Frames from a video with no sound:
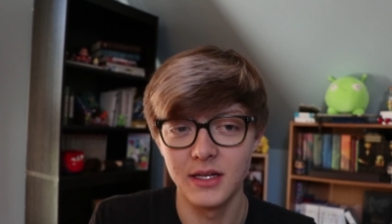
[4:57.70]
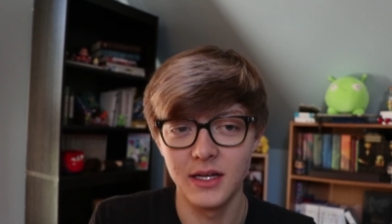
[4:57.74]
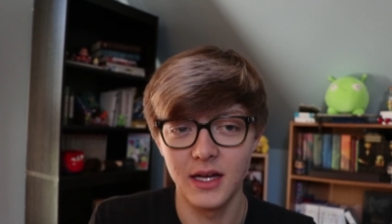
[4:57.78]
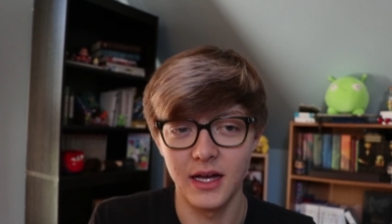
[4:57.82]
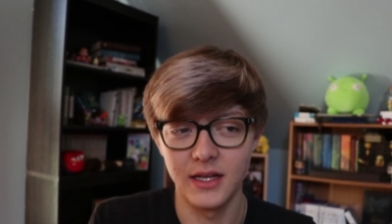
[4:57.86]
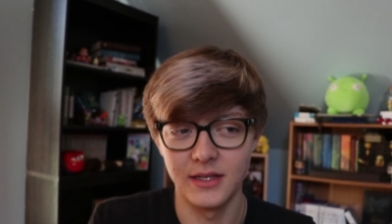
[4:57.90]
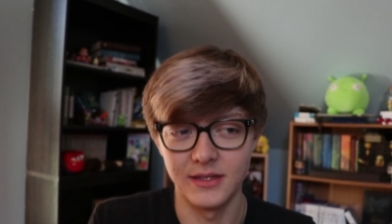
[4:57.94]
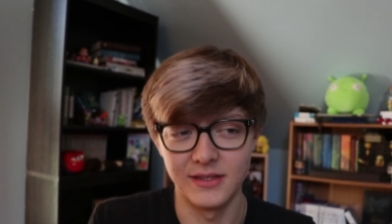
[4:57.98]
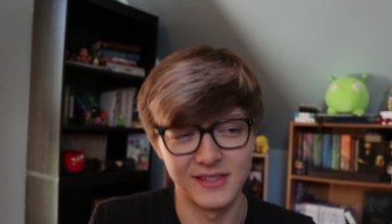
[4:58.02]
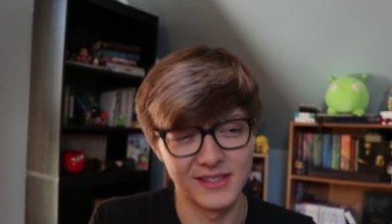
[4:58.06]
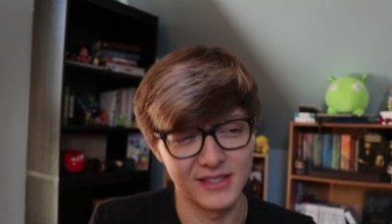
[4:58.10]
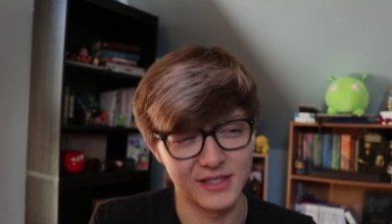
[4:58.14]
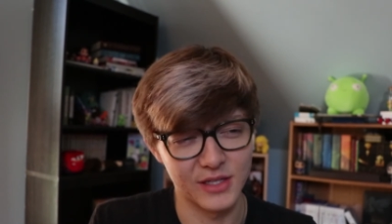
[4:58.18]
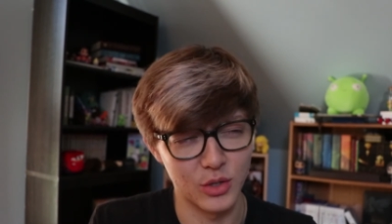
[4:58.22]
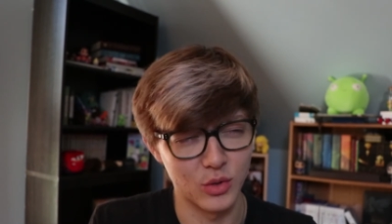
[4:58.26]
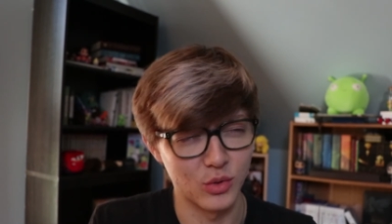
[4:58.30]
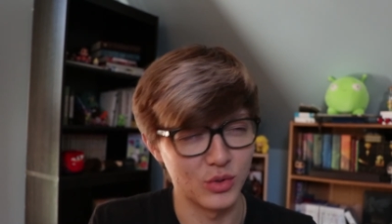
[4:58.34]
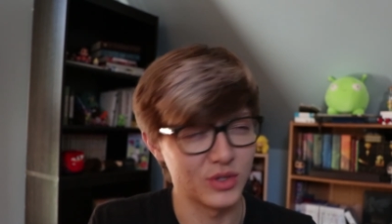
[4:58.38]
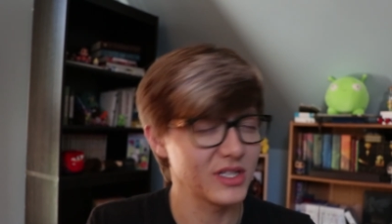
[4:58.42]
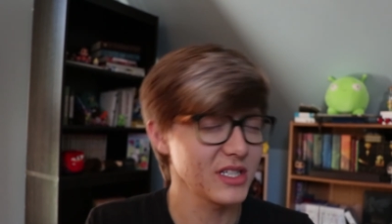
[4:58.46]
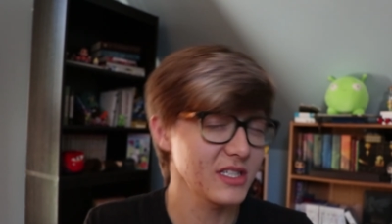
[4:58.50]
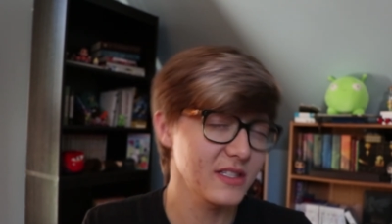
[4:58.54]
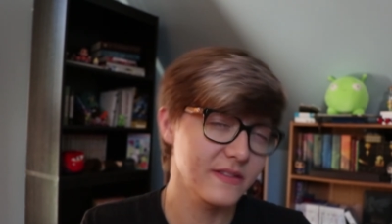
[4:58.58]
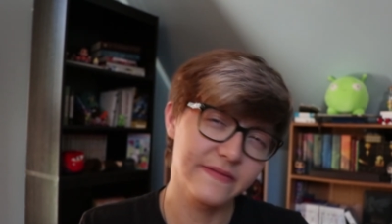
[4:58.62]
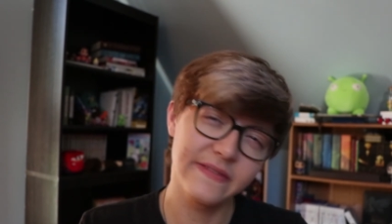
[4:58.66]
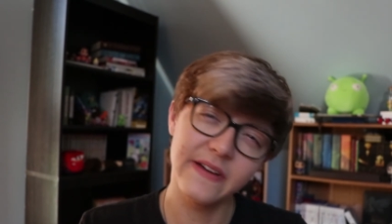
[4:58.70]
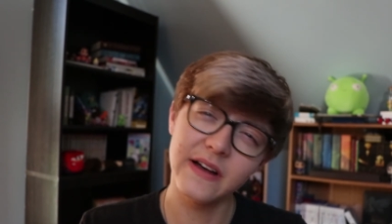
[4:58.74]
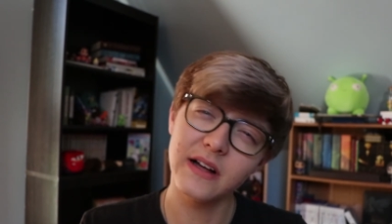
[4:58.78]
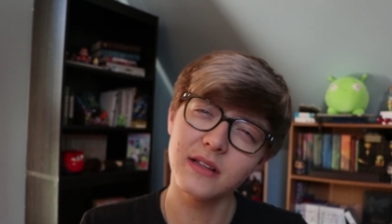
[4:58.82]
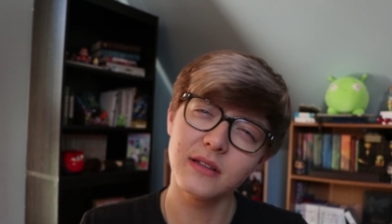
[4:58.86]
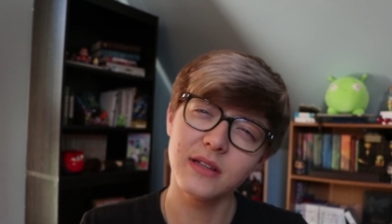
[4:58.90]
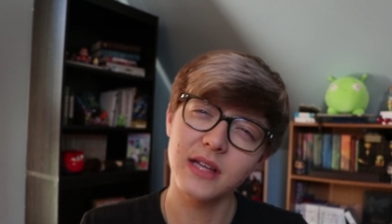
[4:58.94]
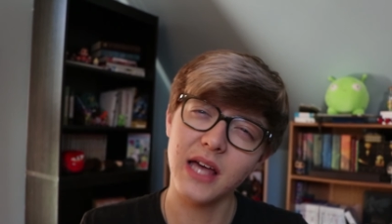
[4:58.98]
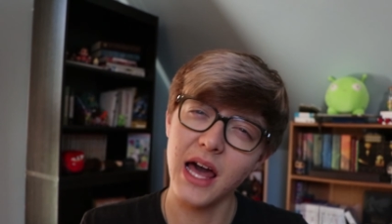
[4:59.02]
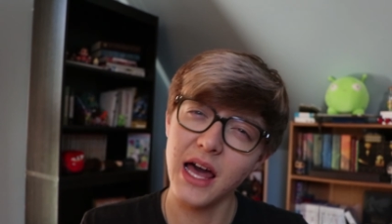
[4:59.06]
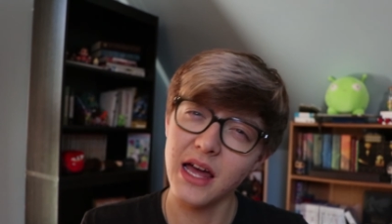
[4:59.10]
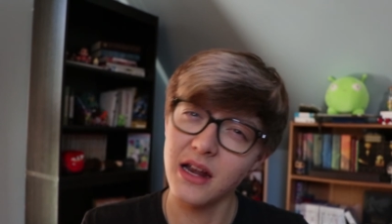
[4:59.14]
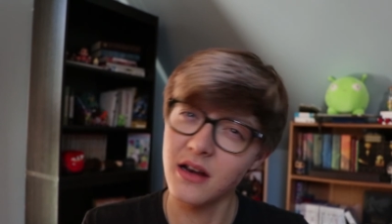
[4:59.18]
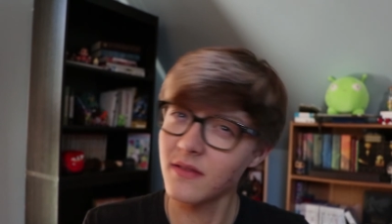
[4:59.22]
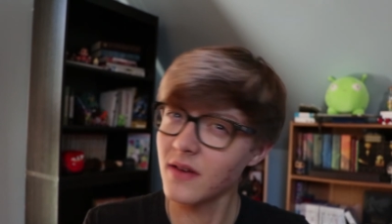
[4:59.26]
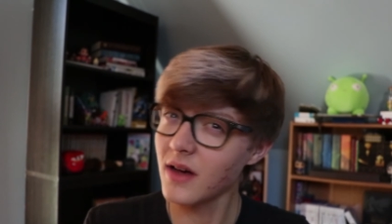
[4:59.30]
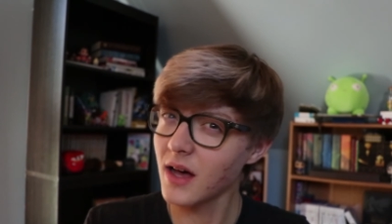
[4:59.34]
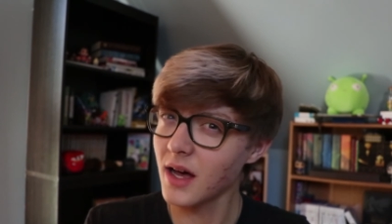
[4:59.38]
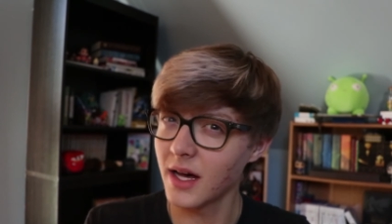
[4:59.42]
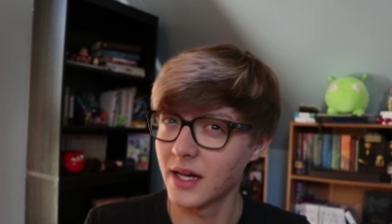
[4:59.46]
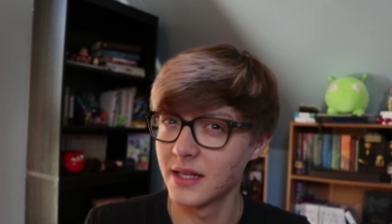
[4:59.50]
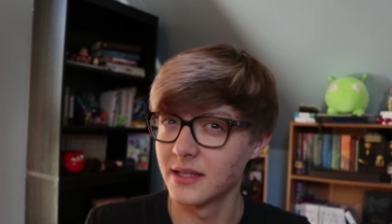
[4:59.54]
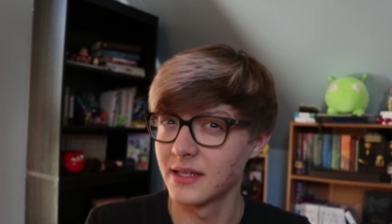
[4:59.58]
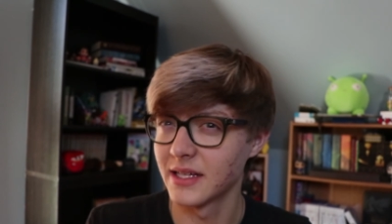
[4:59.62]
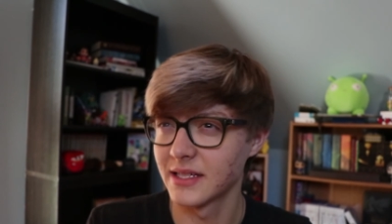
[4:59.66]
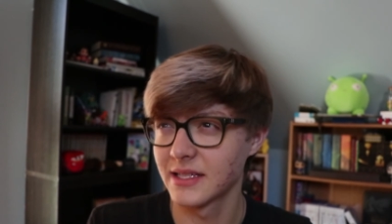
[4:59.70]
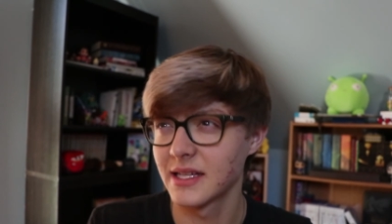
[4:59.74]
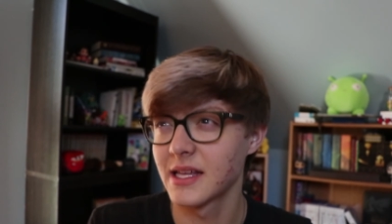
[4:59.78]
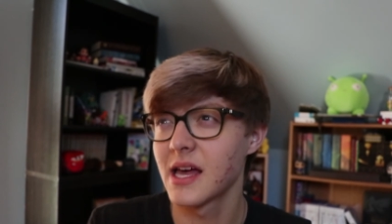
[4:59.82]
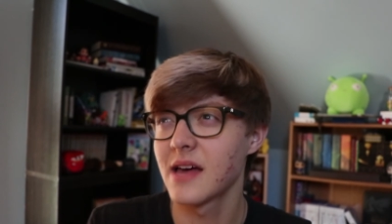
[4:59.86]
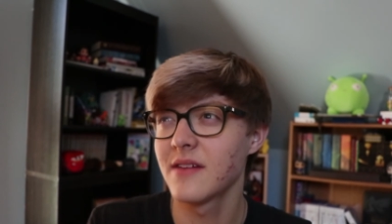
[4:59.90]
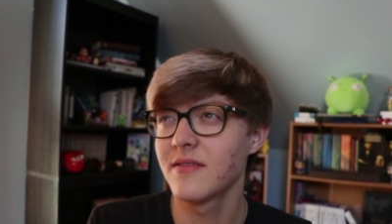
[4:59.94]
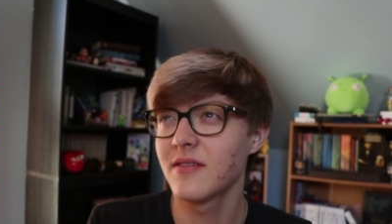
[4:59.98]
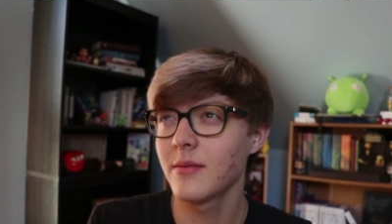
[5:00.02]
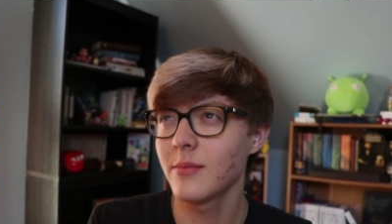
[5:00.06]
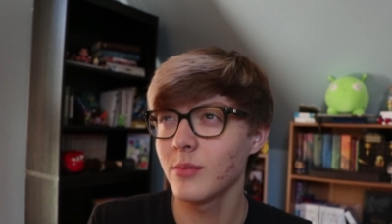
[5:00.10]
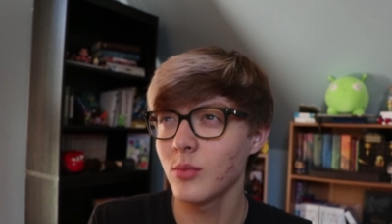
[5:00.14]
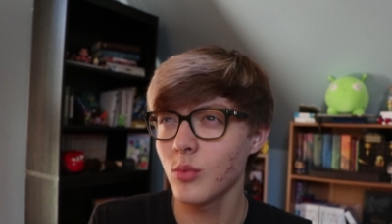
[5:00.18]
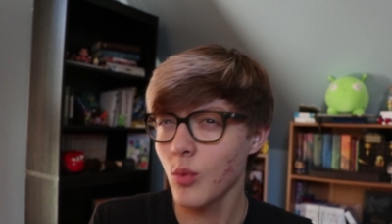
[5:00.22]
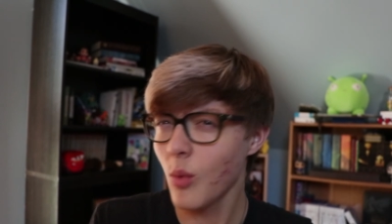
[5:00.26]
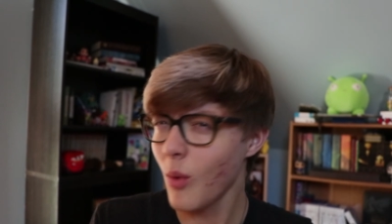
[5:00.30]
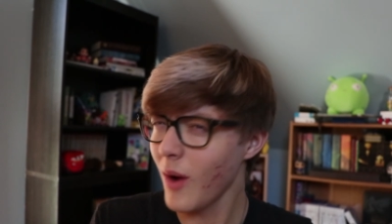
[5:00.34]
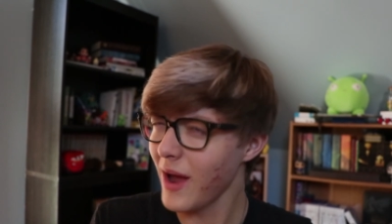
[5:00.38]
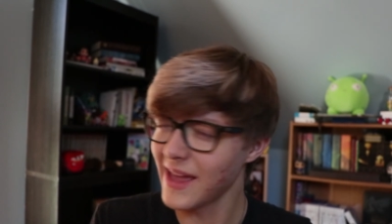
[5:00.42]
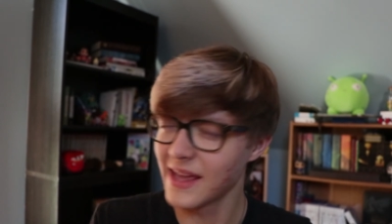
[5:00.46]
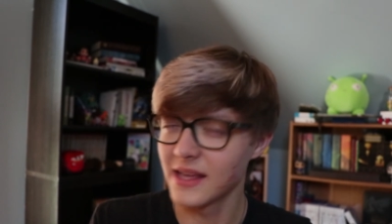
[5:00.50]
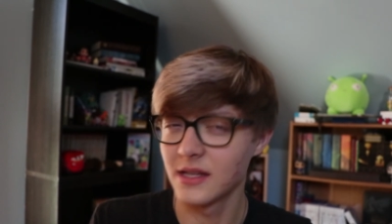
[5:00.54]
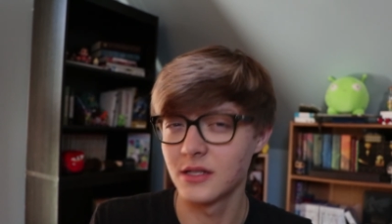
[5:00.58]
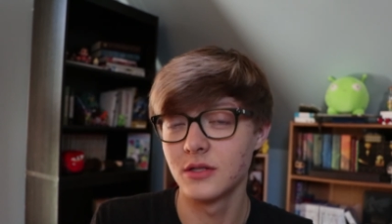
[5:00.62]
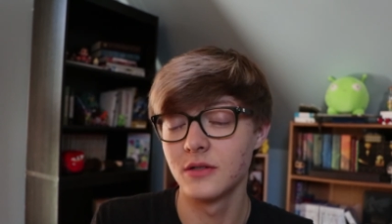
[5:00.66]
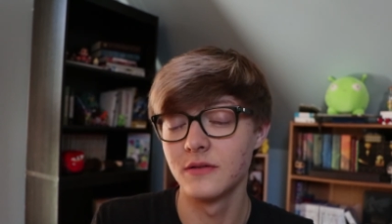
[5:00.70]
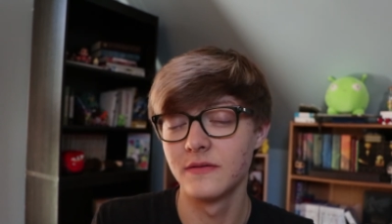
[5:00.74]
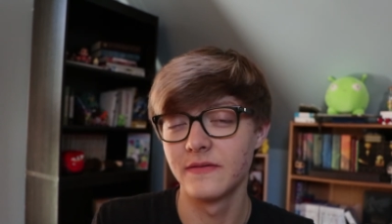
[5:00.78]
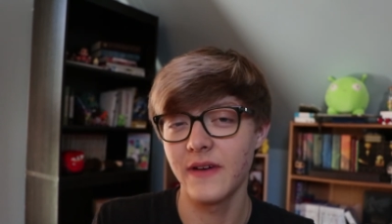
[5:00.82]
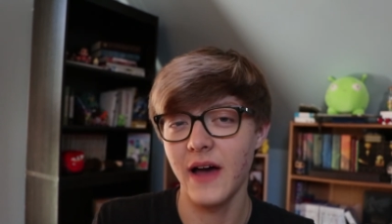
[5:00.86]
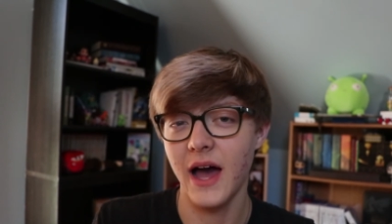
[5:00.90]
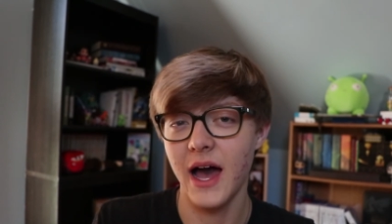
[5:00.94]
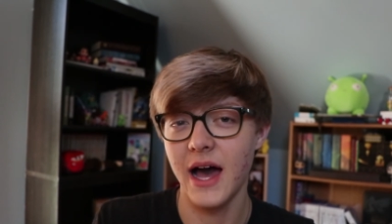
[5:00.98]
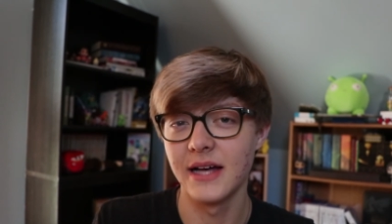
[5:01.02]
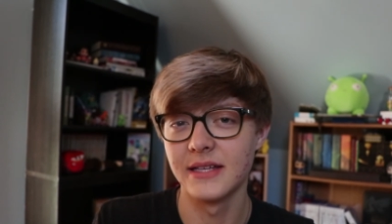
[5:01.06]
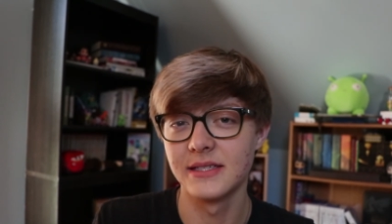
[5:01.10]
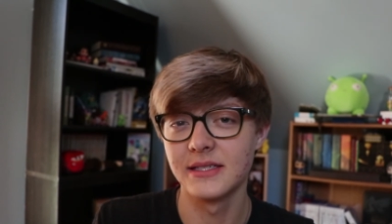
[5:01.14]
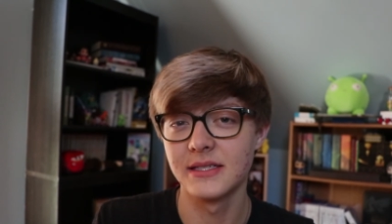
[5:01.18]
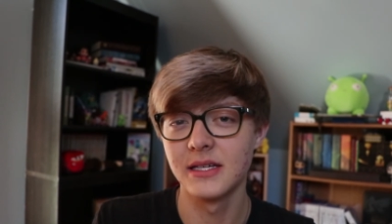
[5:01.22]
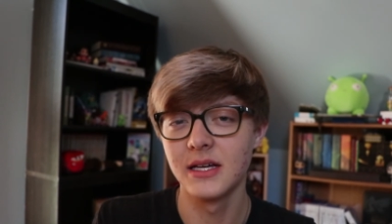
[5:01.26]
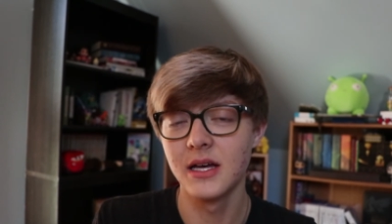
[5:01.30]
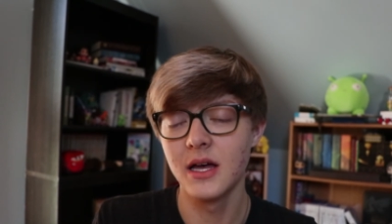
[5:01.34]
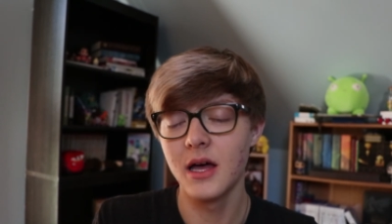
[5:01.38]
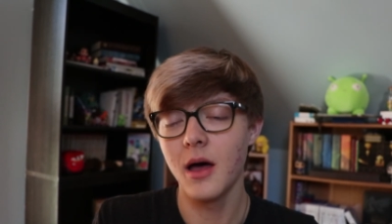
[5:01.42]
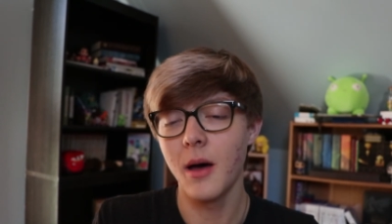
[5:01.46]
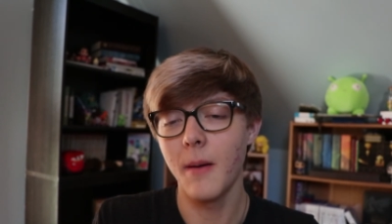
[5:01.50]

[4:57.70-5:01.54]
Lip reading: And so it just felt kind of odd, like they gave up way too fast.